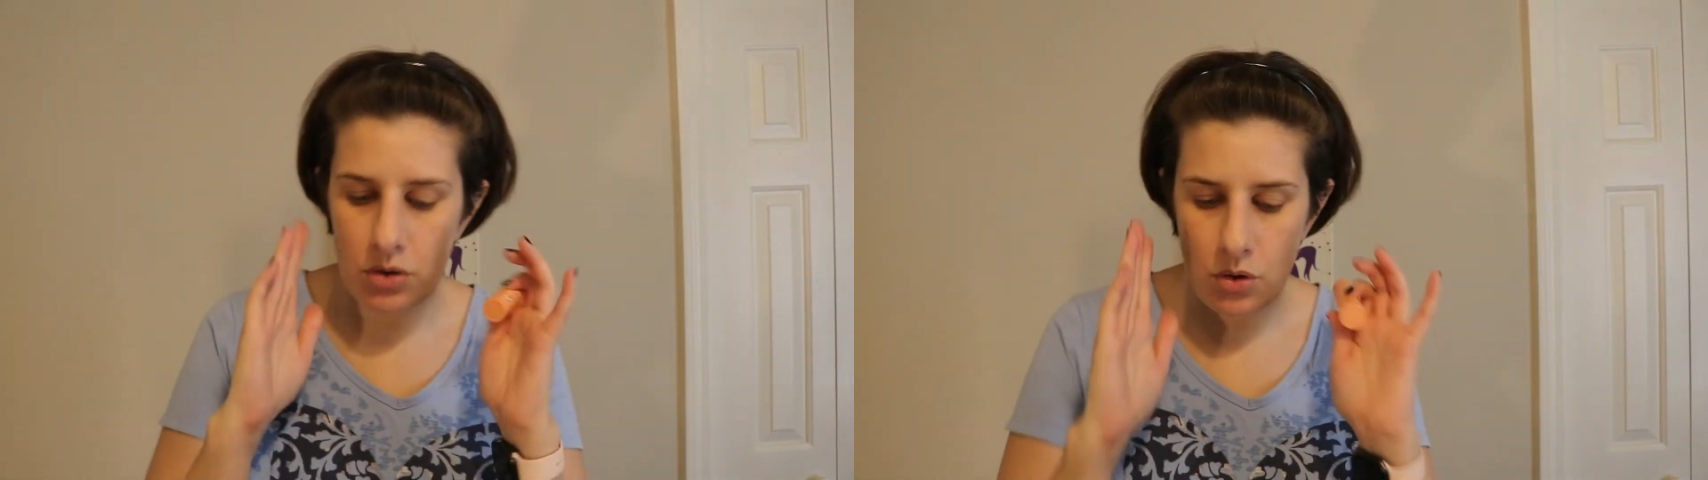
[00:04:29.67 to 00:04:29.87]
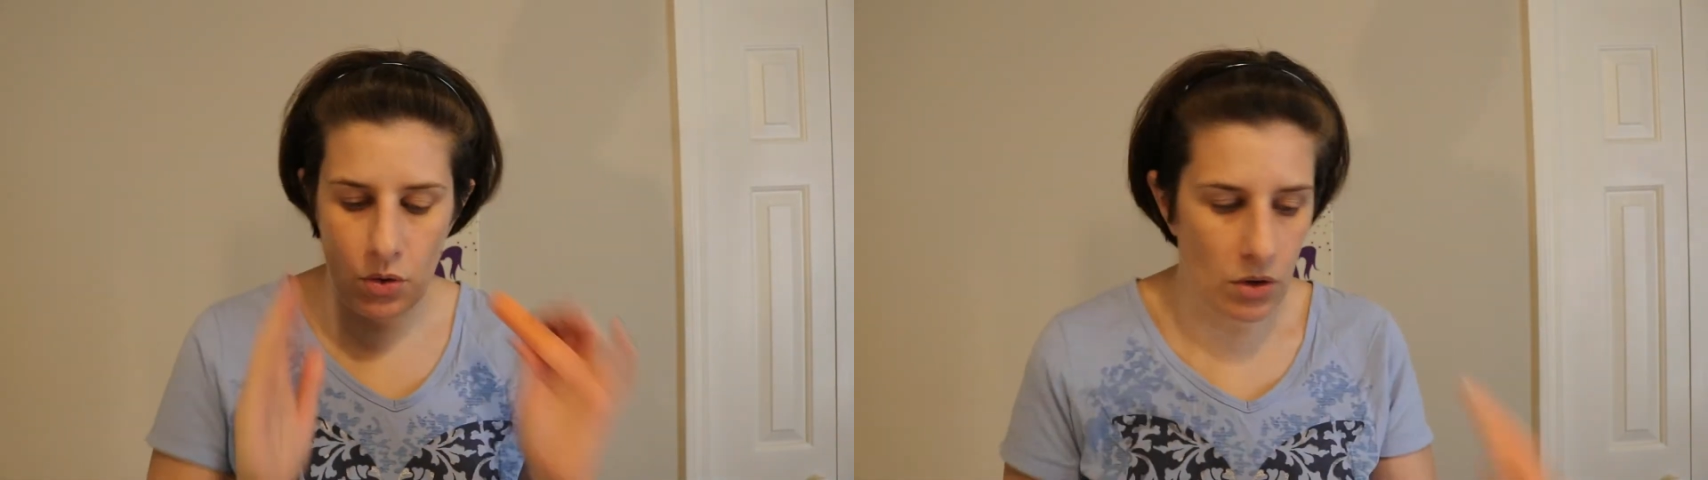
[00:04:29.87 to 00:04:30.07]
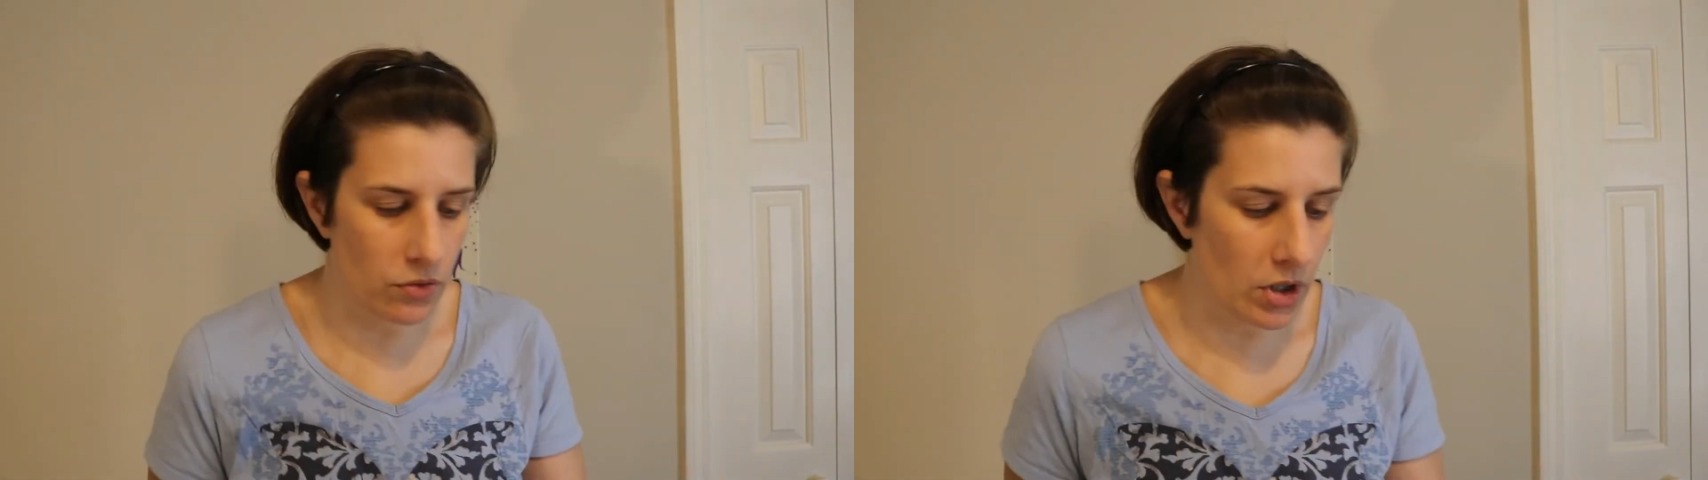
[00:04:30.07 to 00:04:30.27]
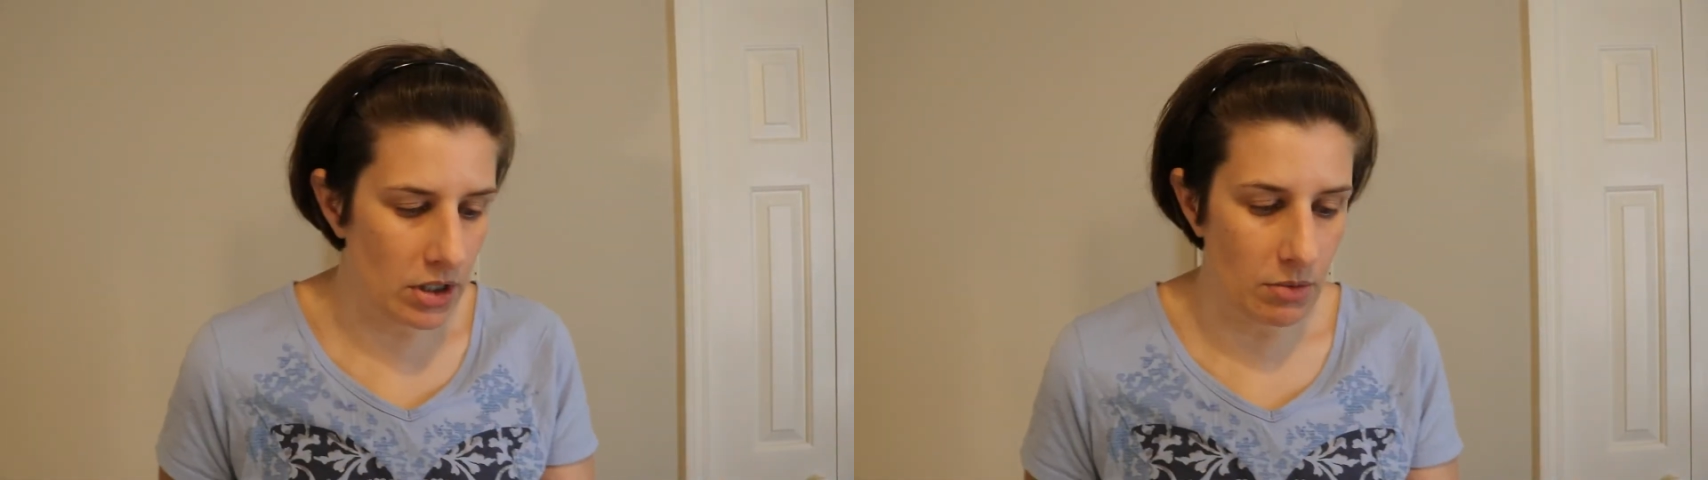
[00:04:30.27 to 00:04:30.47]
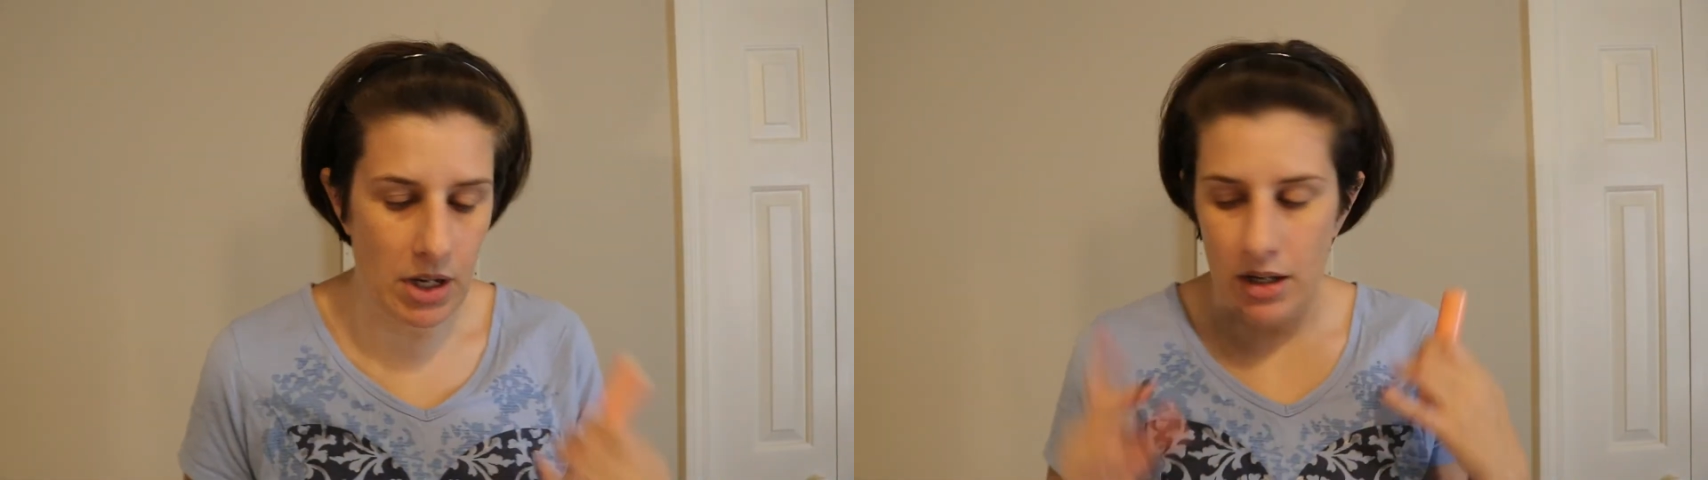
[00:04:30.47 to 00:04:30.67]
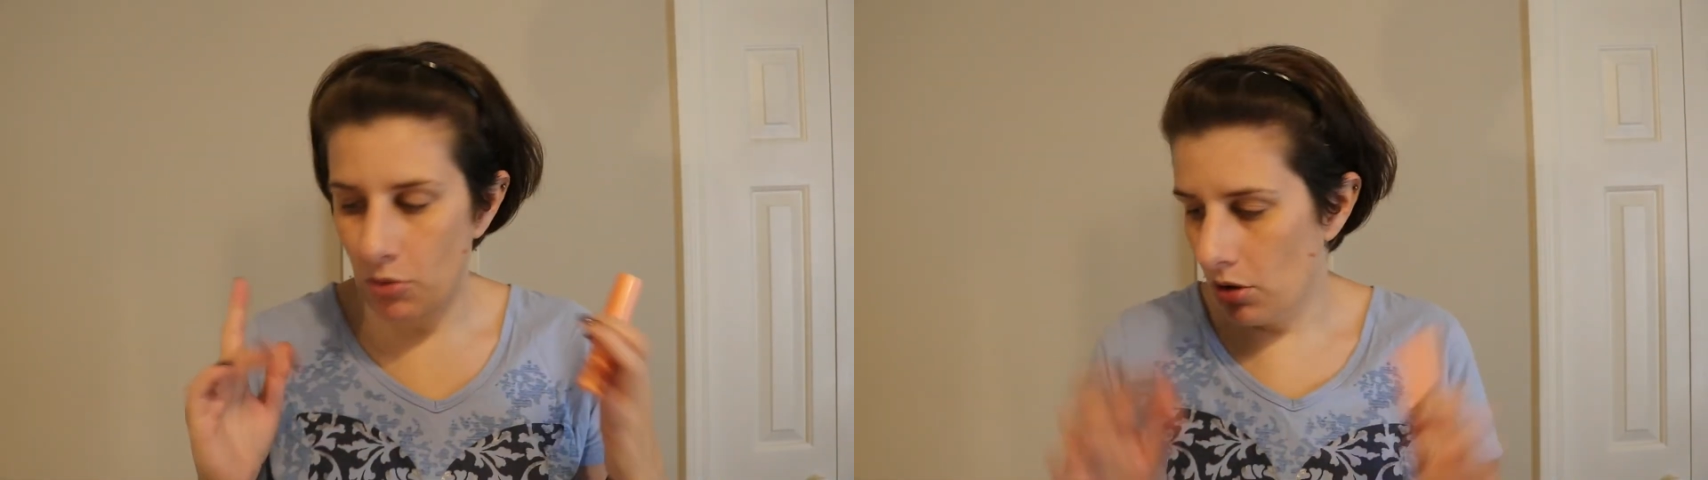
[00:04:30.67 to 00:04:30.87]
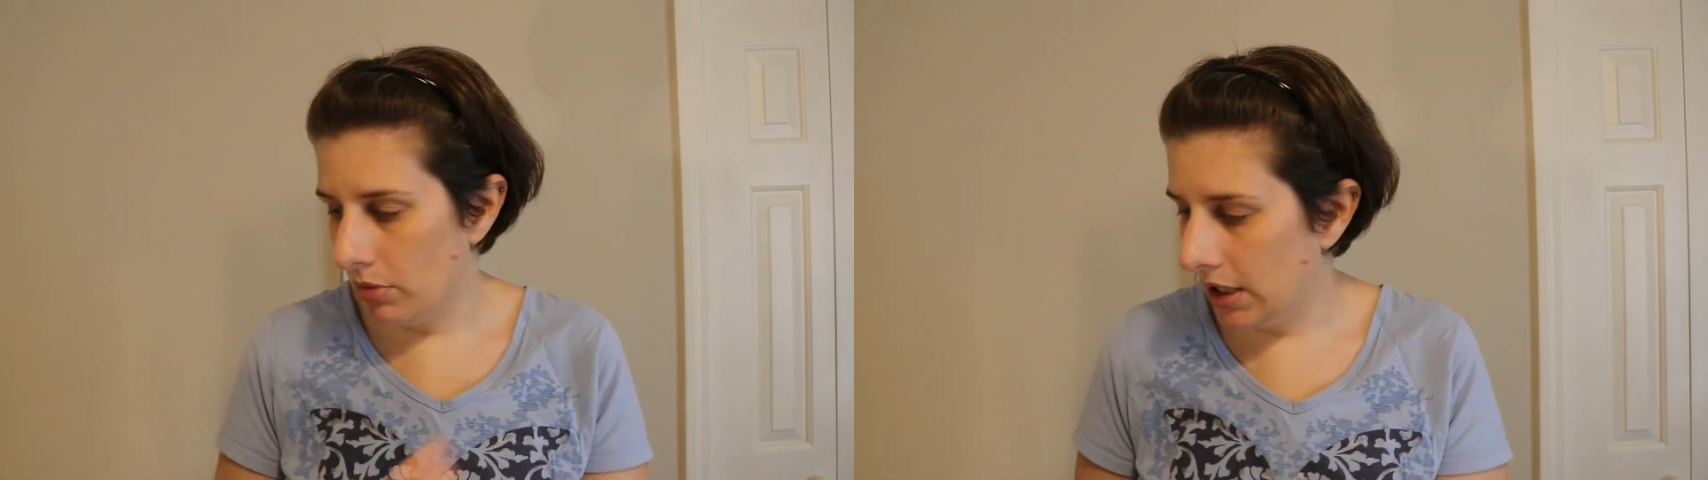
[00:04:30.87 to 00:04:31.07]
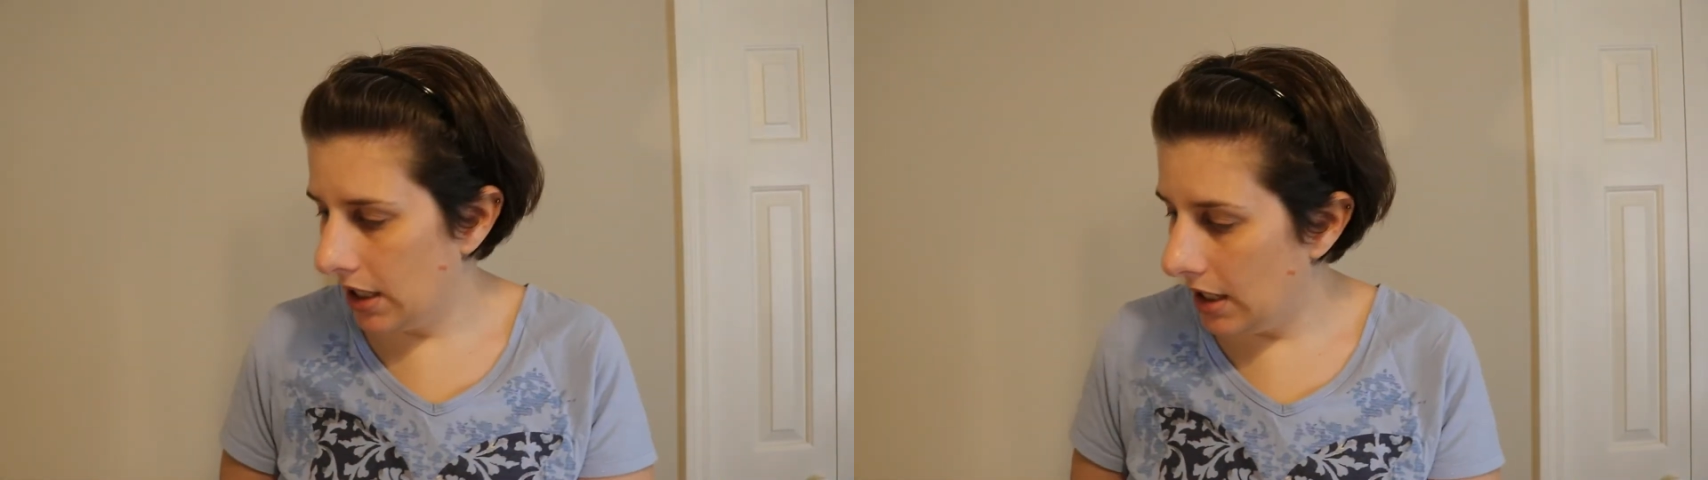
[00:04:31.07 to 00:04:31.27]
to go over it to make it more
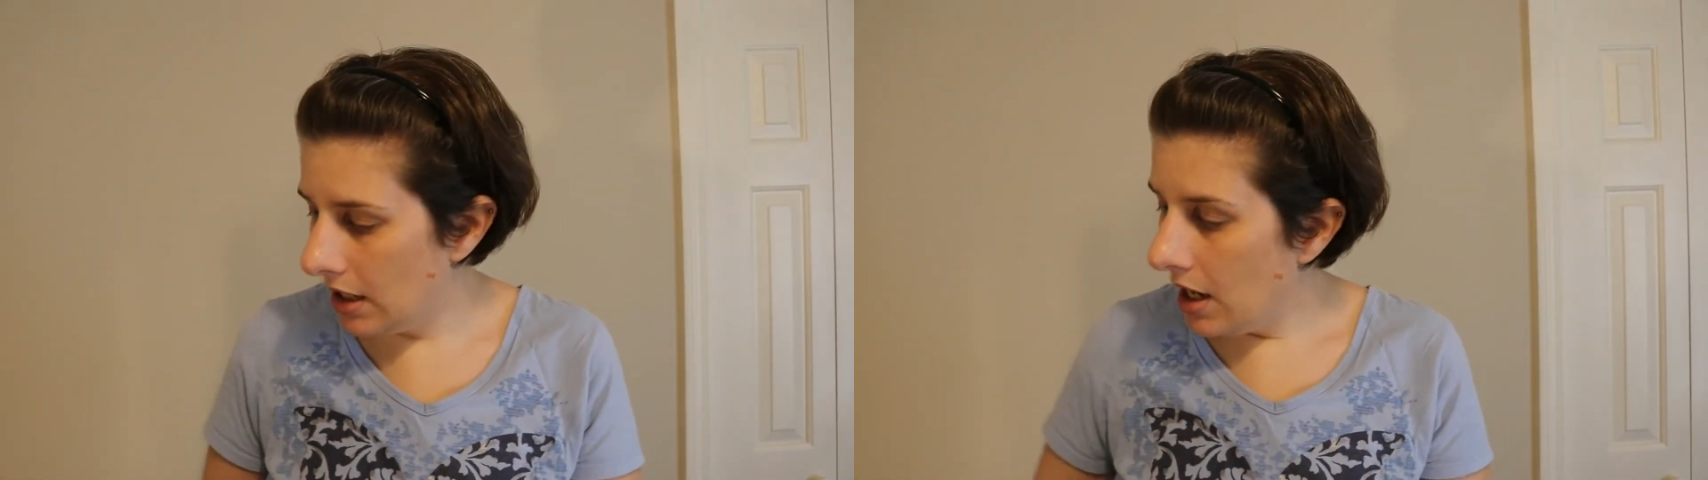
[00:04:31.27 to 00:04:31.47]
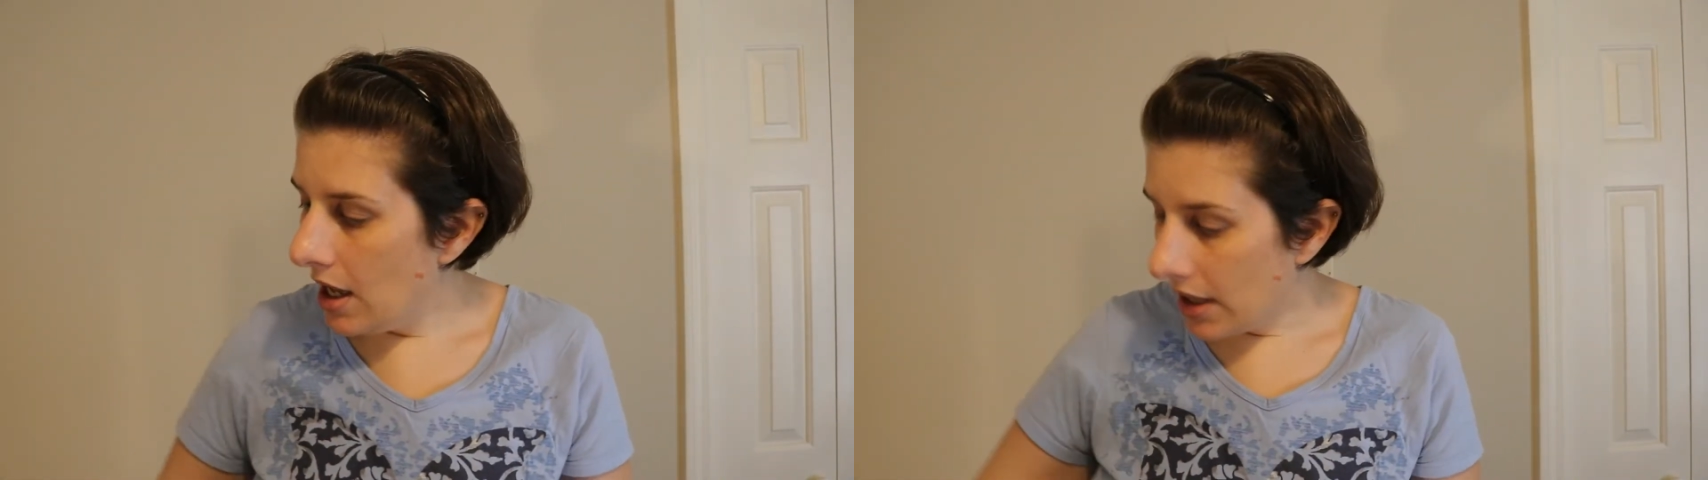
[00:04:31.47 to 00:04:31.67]
blingy.